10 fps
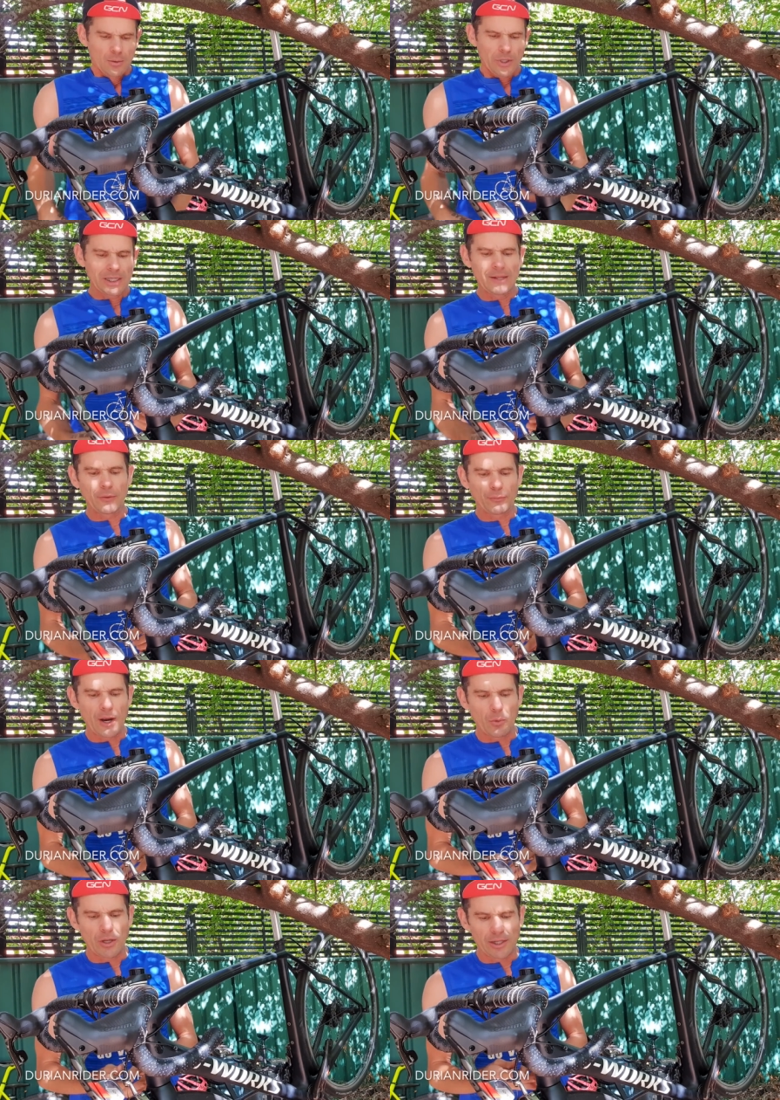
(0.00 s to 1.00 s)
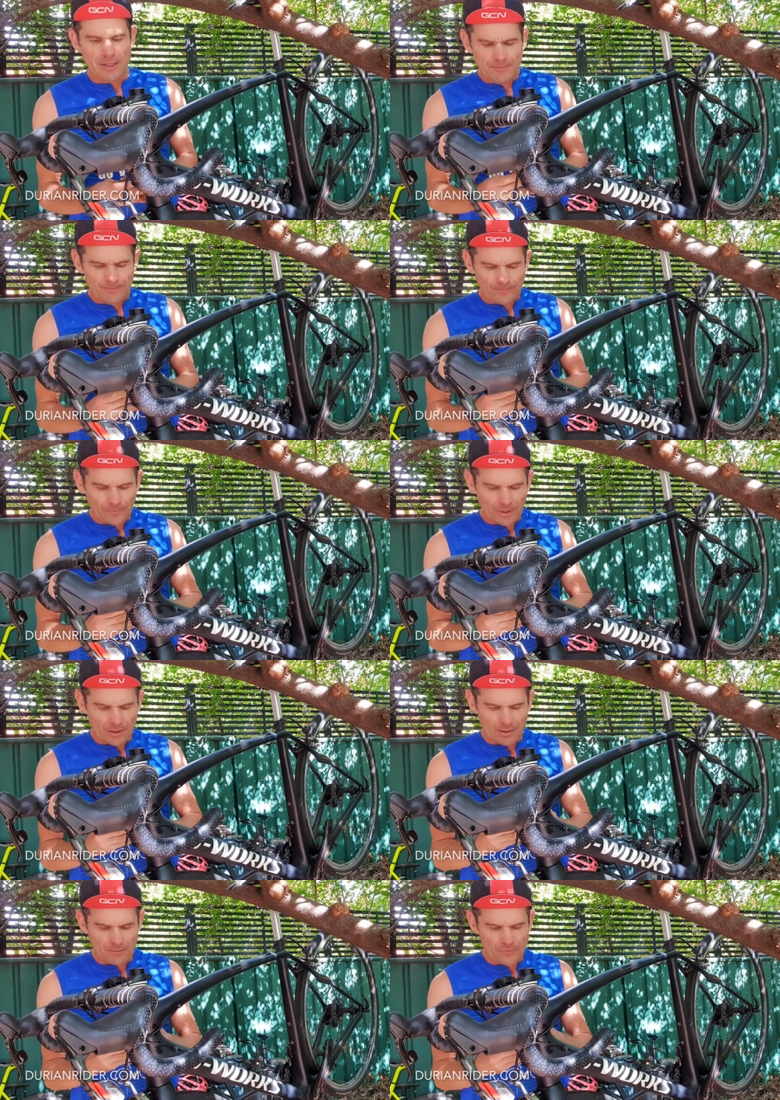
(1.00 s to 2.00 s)
we're gonna leave the front wheel in,
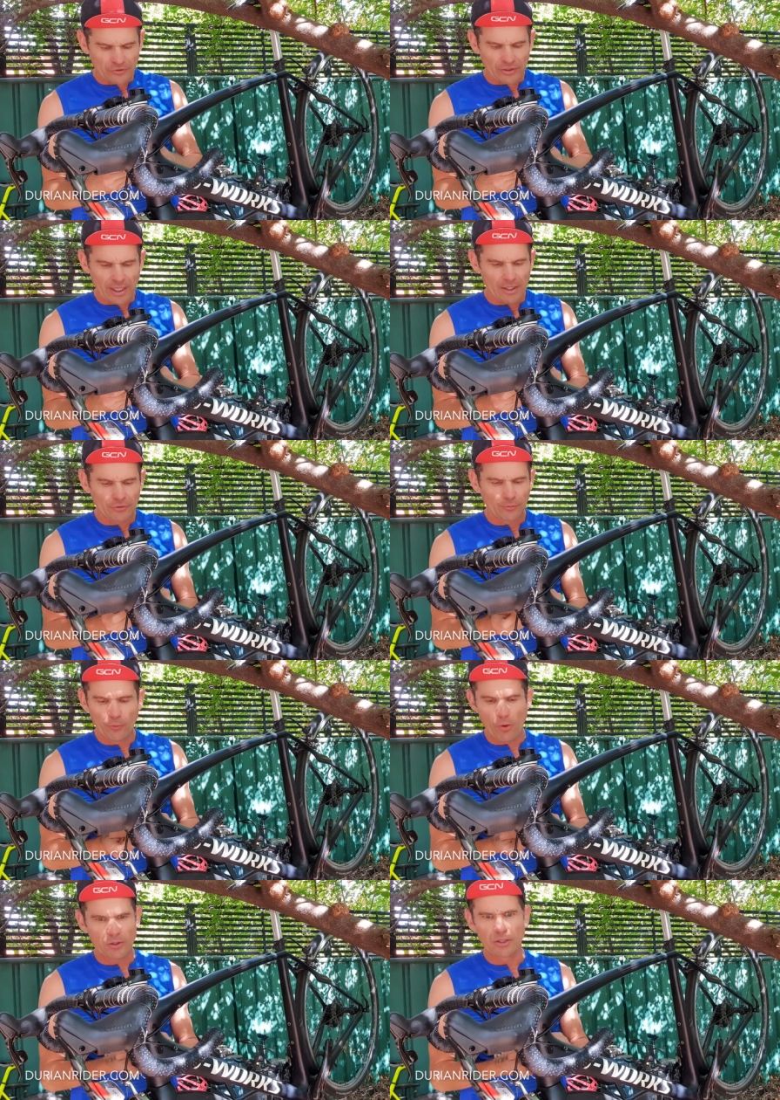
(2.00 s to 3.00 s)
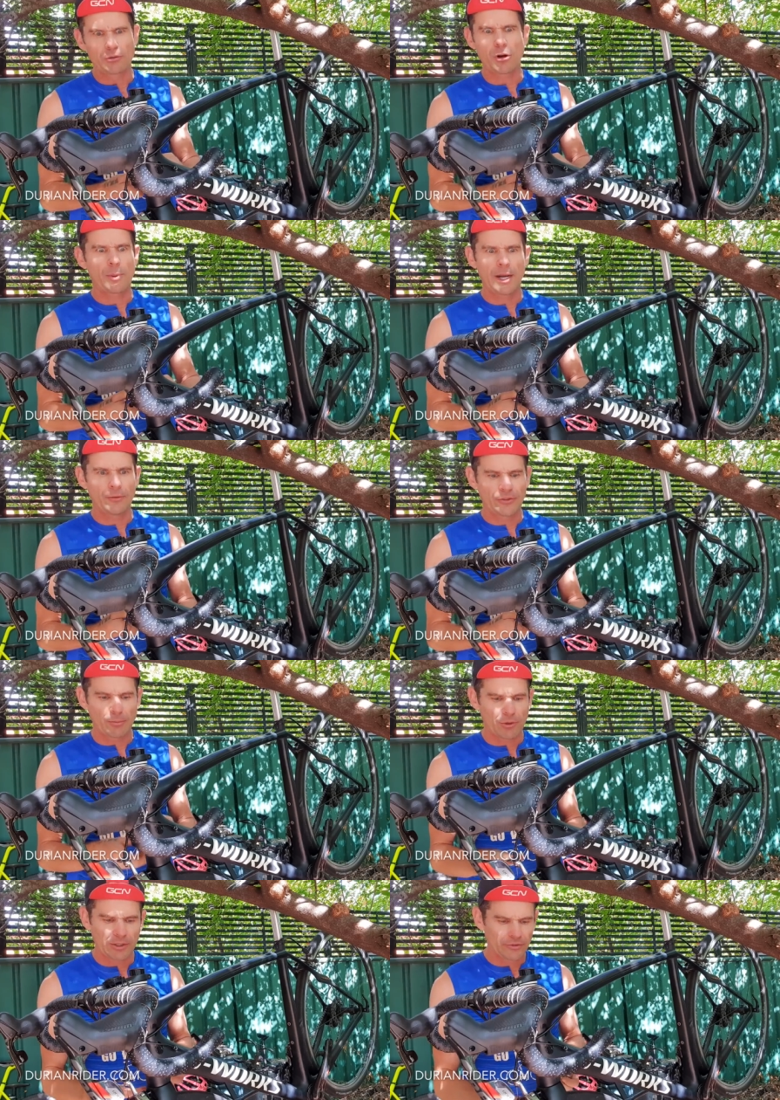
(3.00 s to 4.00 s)
um, just in case the fork did drop out for
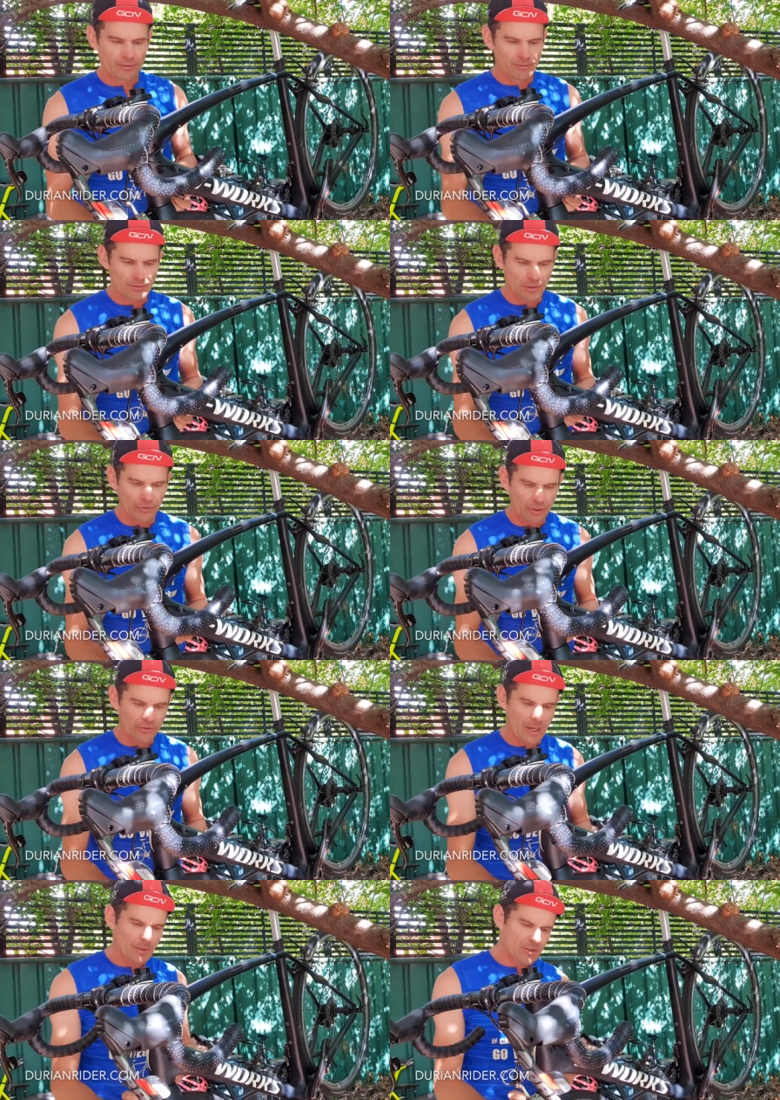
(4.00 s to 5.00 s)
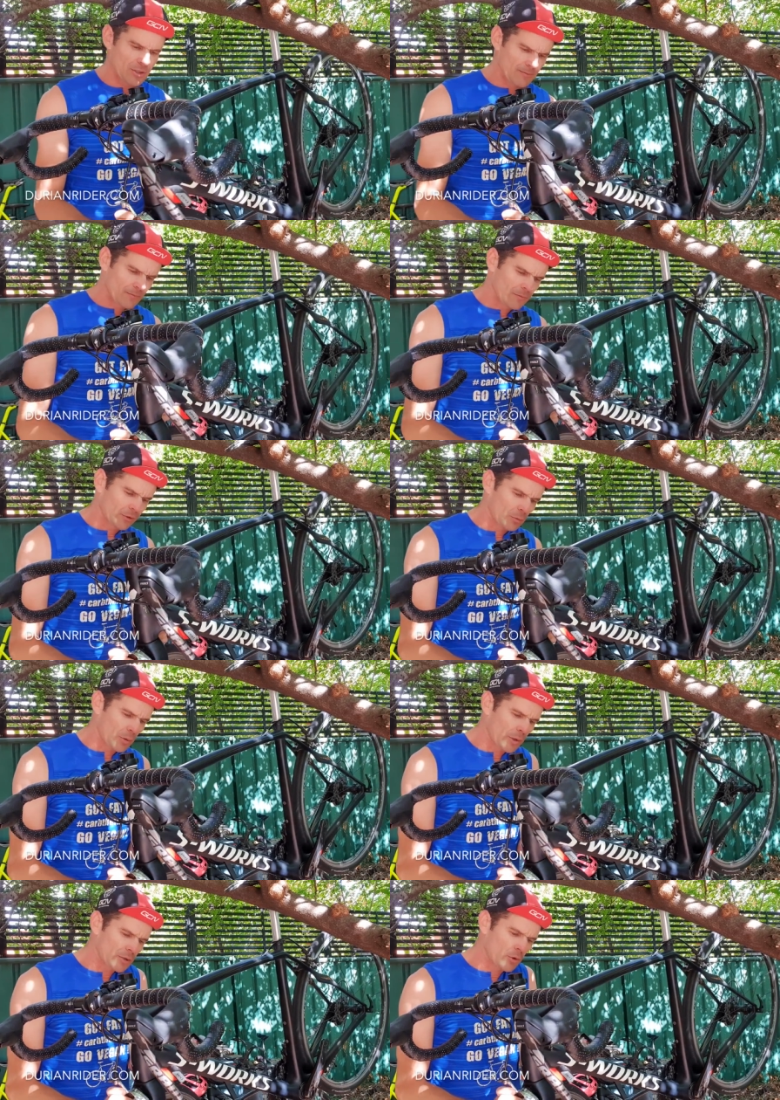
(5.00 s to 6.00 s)
some reason. It's not gonna damage it. So
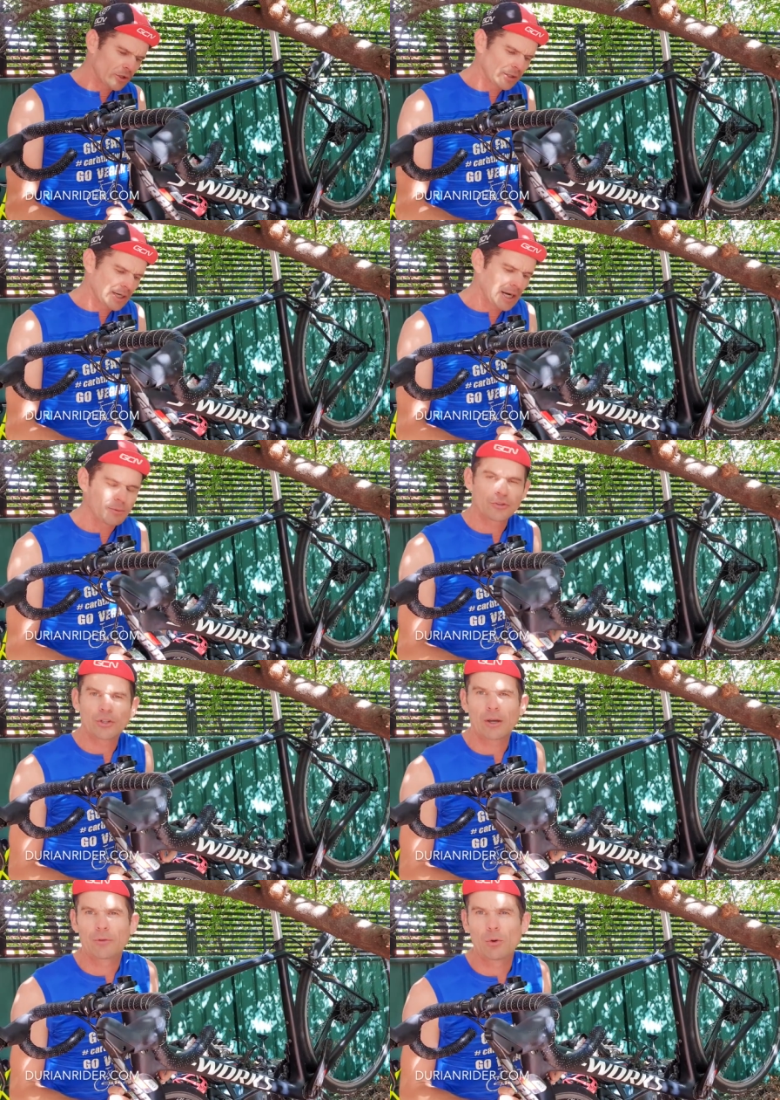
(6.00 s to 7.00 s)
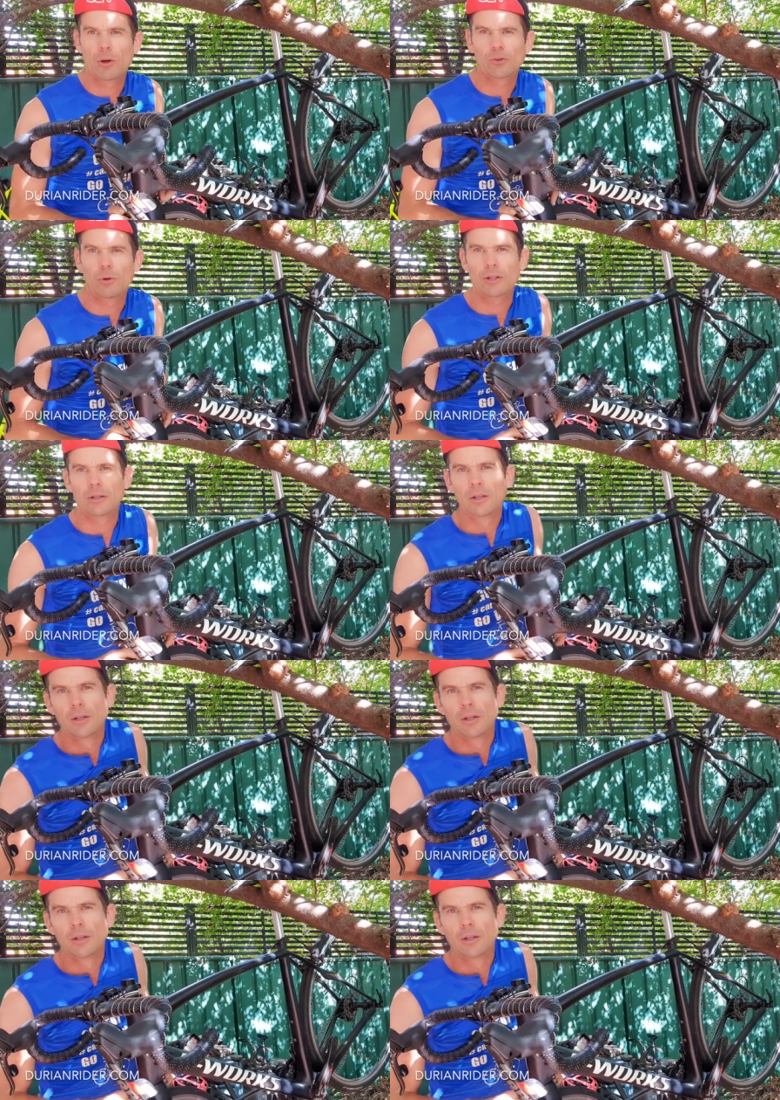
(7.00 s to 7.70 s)
when you're working on carbon stuff, you always wanna